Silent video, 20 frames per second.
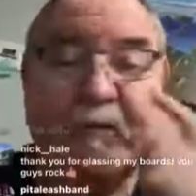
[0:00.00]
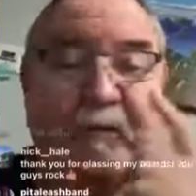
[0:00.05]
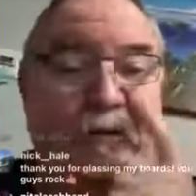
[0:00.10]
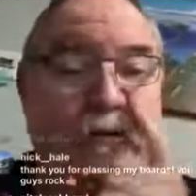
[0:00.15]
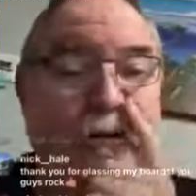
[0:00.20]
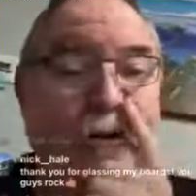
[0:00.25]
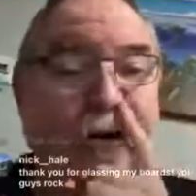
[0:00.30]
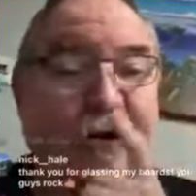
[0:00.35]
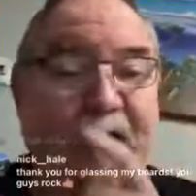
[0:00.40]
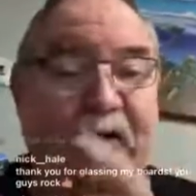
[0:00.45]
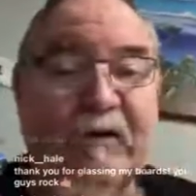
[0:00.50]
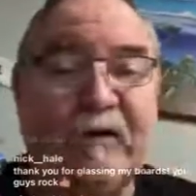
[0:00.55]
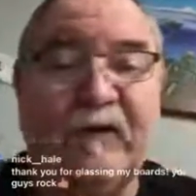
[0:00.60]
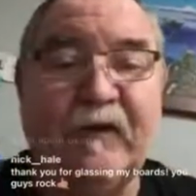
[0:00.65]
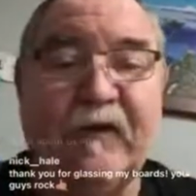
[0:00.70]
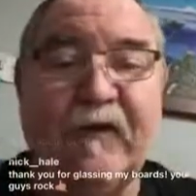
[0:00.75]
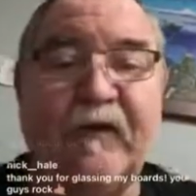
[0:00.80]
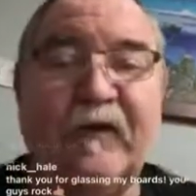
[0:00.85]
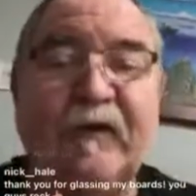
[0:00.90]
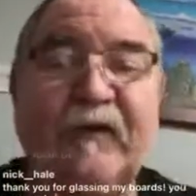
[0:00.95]
that used to do
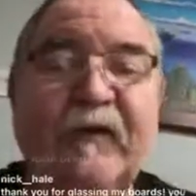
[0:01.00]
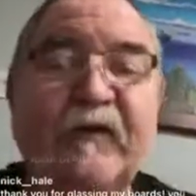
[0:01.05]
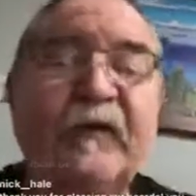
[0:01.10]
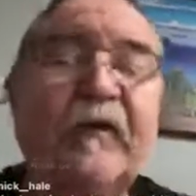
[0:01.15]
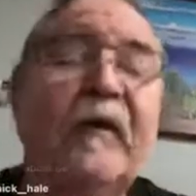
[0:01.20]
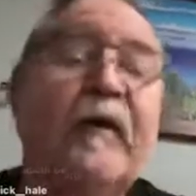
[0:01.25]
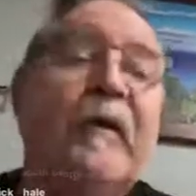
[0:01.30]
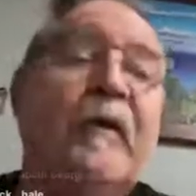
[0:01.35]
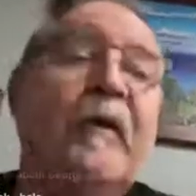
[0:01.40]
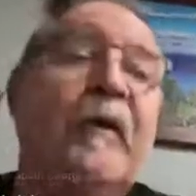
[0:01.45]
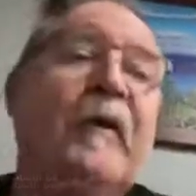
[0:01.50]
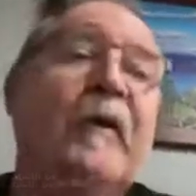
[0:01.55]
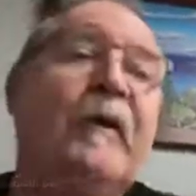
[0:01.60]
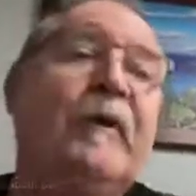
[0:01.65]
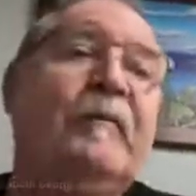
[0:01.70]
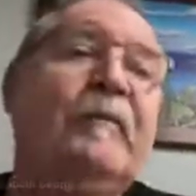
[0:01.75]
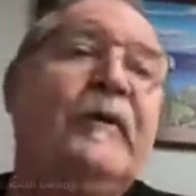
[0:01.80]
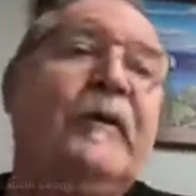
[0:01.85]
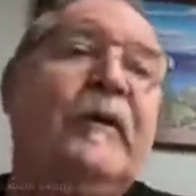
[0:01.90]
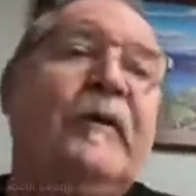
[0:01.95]
production work for some of the
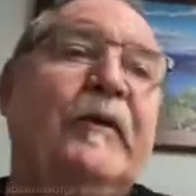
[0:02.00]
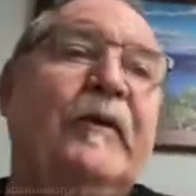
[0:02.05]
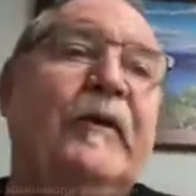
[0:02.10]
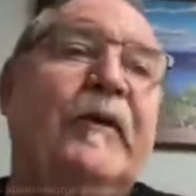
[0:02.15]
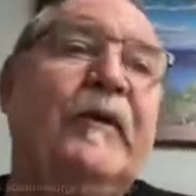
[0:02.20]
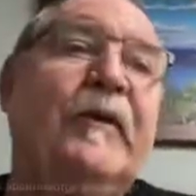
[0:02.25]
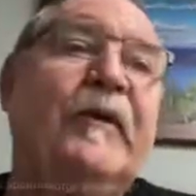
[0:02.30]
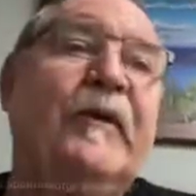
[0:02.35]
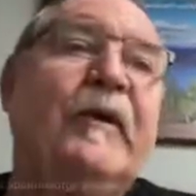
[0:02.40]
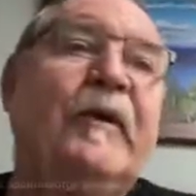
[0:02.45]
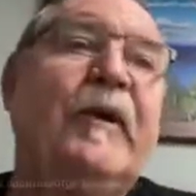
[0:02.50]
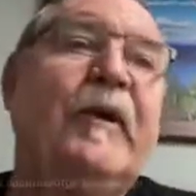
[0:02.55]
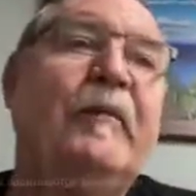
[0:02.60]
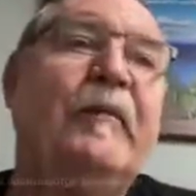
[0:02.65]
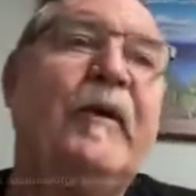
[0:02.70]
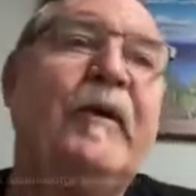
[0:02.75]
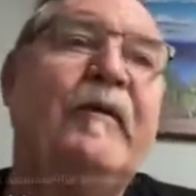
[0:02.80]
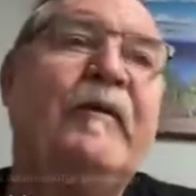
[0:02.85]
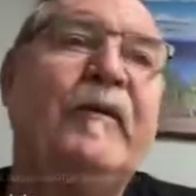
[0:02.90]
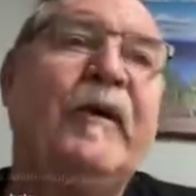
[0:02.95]
big labels back in the
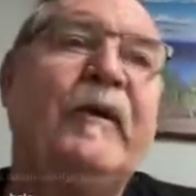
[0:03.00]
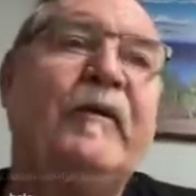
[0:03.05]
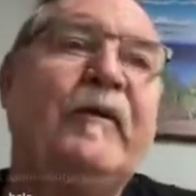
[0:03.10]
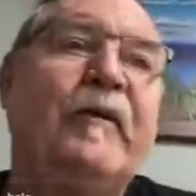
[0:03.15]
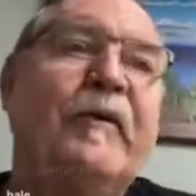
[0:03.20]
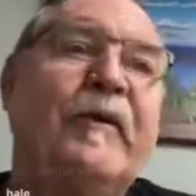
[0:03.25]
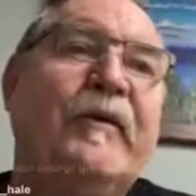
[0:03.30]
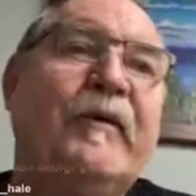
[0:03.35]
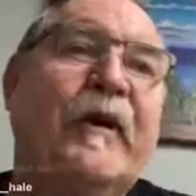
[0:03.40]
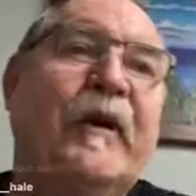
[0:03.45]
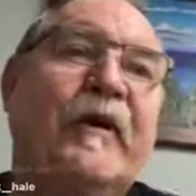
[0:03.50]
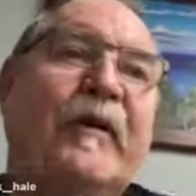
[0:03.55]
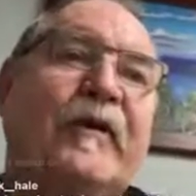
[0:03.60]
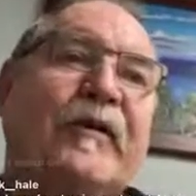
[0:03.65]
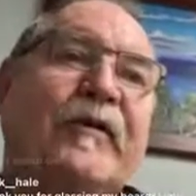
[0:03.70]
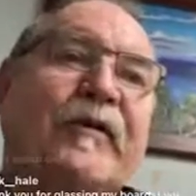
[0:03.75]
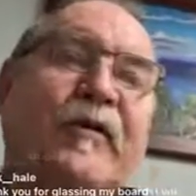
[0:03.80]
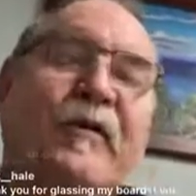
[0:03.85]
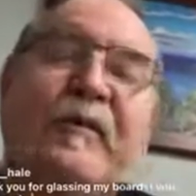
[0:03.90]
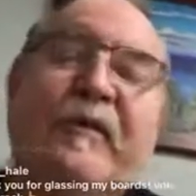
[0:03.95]
60s.
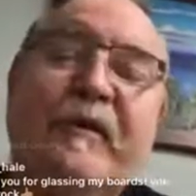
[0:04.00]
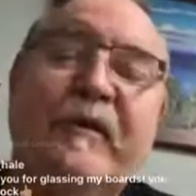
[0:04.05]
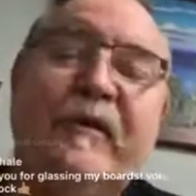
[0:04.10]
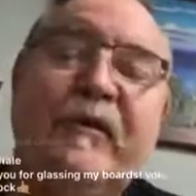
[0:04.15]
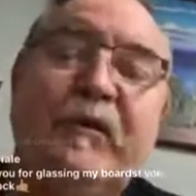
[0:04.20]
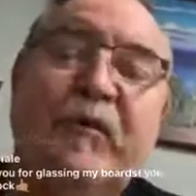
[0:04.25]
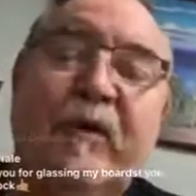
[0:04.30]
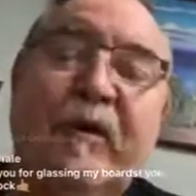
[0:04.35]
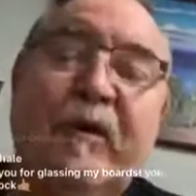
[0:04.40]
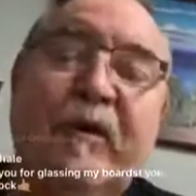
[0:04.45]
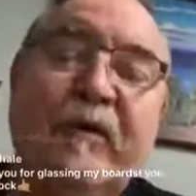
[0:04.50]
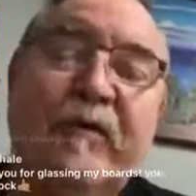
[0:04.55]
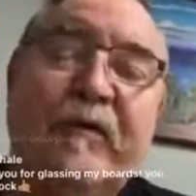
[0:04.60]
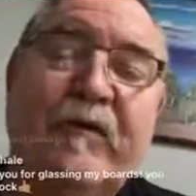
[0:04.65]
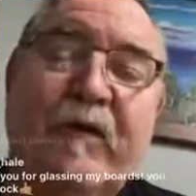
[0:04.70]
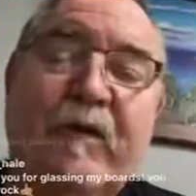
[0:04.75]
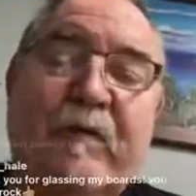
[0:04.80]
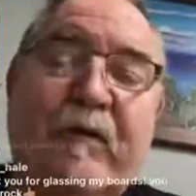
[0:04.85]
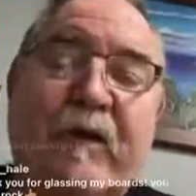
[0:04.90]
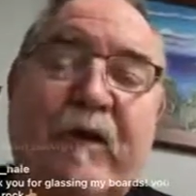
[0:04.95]
But he
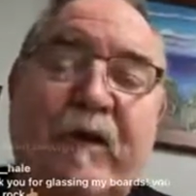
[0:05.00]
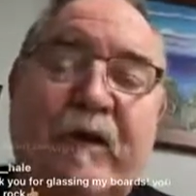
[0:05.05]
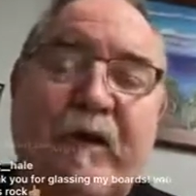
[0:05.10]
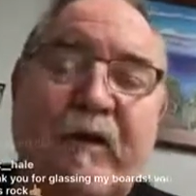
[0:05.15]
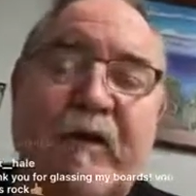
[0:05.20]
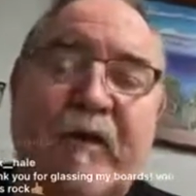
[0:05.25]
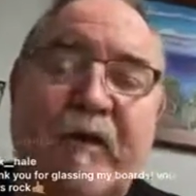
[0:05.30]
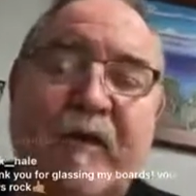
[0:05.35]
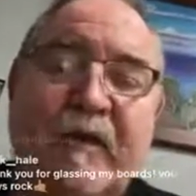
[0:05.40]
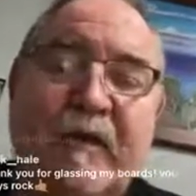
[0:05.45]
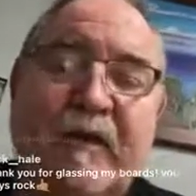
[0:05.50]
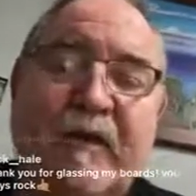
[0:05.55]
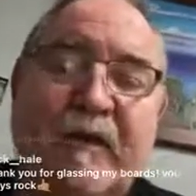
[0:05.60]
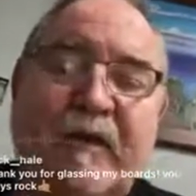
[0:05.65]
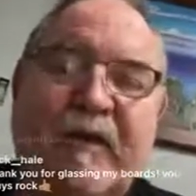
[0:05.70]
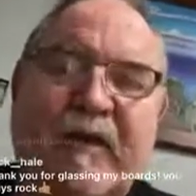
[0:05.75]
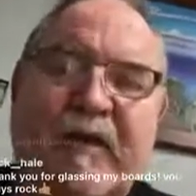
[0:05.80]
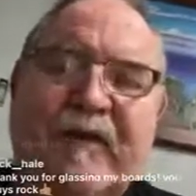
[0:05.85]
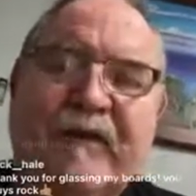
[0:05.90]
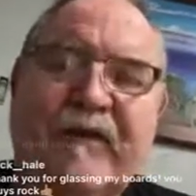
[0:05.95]
came by the factory one day and
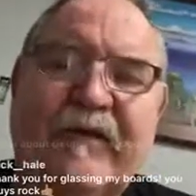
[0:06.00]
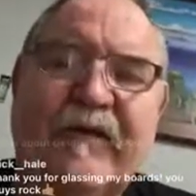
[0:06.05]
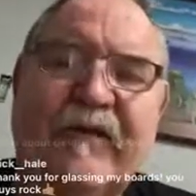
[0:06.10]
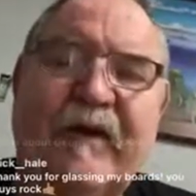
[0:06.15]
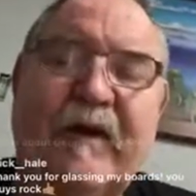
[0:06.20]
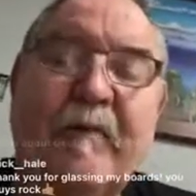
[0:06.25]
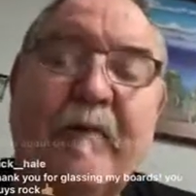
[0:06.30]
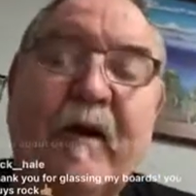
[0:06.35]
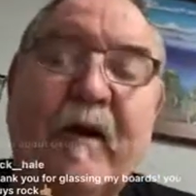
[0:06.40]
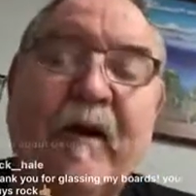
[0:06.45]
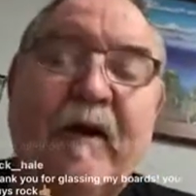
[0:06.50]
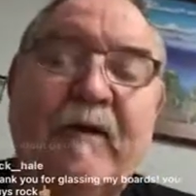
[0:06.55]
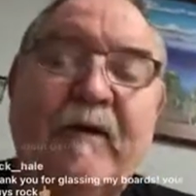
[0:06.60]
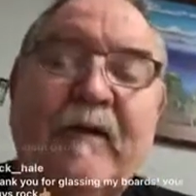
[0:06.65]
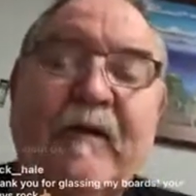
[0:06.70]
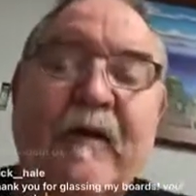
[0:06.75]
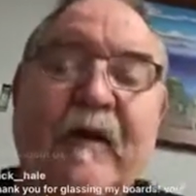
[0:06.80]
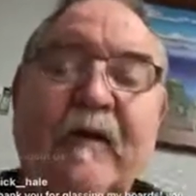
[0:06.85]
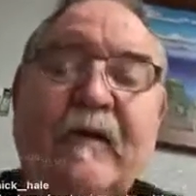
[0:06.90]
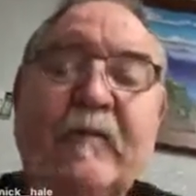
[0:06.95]
he showed me this weird,
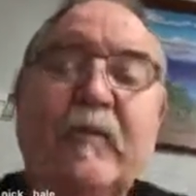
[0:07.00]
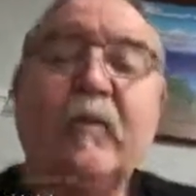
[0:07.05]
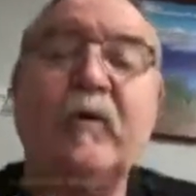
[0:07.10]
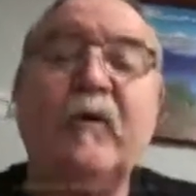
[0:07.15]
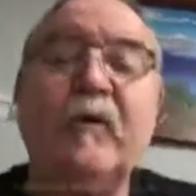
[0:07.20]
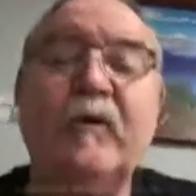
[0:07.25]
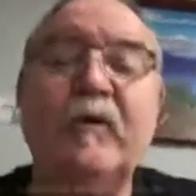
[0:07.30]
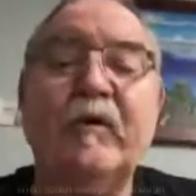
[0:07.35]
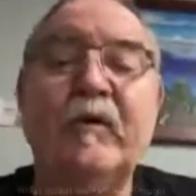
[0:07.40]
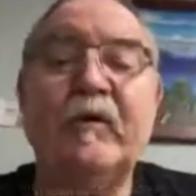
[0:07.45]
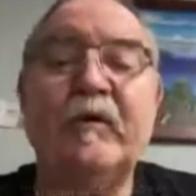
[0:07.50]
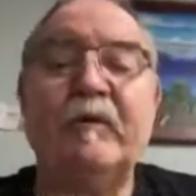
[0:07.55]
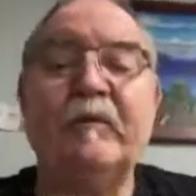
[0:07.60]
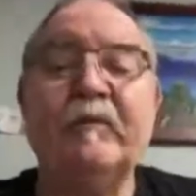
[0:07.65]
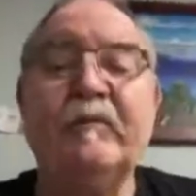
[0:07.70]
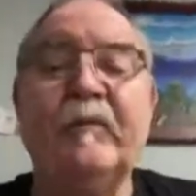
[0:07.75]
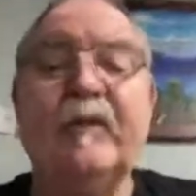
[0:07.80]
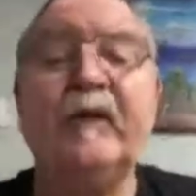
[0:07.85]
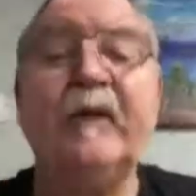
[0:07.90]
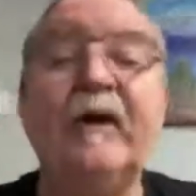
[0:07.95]
trippy,
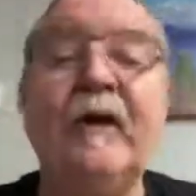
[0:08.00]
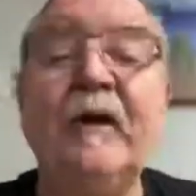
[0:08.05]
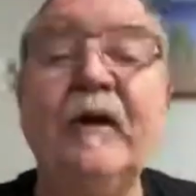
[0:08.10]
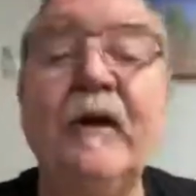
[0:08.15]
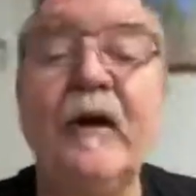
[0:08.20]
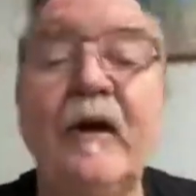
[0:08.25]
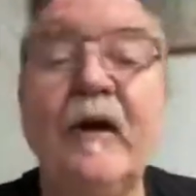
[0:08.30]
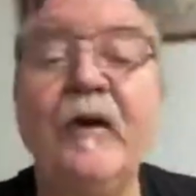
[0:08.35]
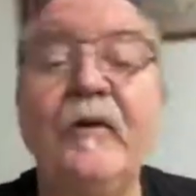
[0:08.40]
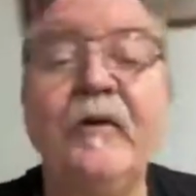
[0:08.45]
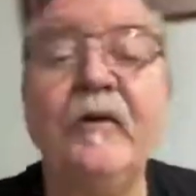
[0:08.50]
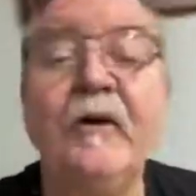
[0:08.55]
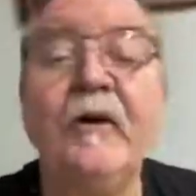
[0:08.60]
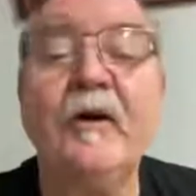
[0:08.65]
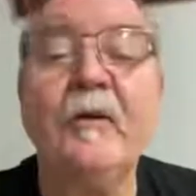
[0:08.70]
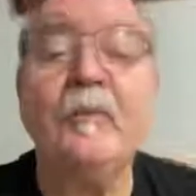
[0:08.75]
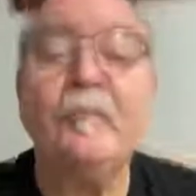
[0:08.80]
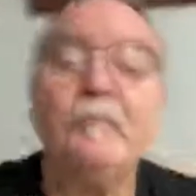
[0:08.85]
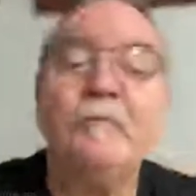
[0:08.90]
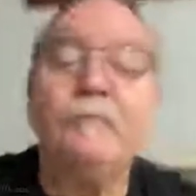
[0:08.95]
kind of
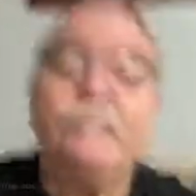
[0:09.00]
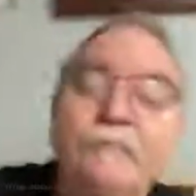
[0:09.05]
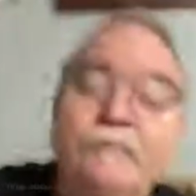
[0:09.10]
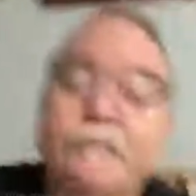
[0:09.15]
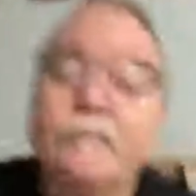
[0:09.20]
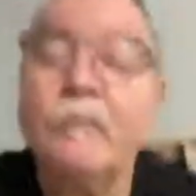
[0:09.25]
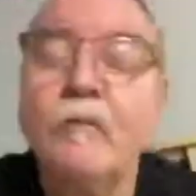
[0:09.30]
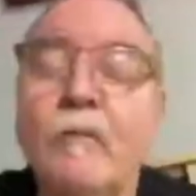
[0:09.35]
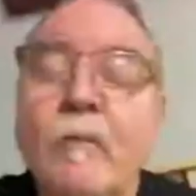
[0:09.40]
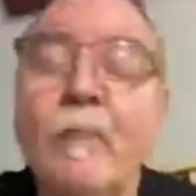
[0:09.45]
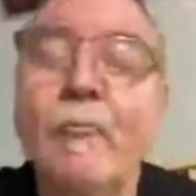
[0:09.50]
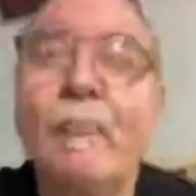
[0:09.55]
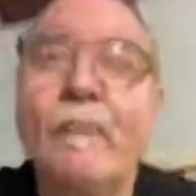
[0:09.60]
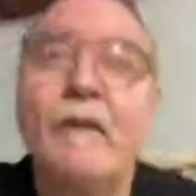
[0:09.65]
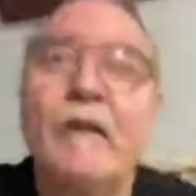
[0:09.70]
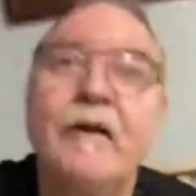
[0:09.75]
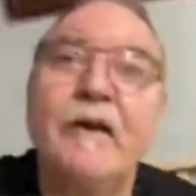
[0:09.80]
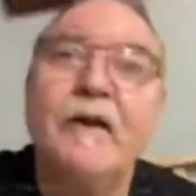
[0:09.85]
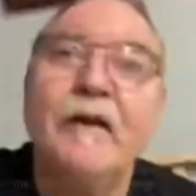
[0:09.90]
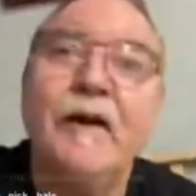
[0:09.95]
semi-length board,
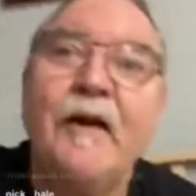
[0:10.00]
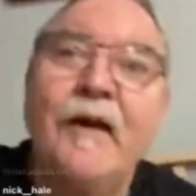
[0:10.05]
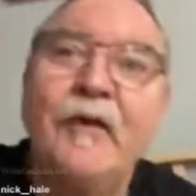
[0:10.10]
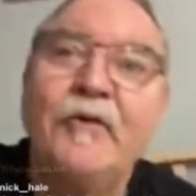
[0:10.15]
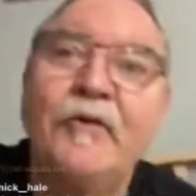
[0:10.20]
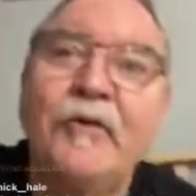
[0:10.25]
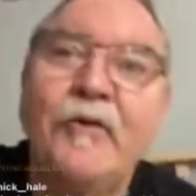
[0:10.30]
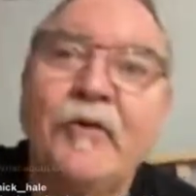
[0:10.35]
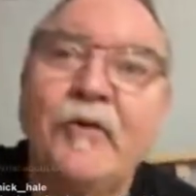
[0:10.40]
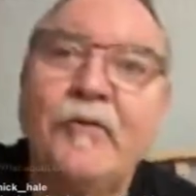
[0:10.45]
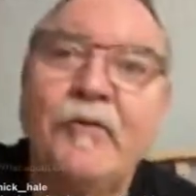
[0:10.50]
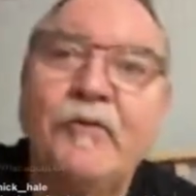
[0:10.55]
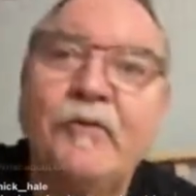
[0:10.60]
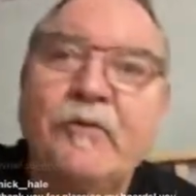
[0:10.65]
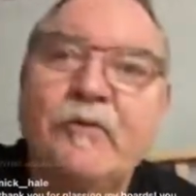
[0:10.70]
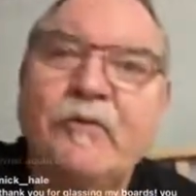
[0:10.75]
but it had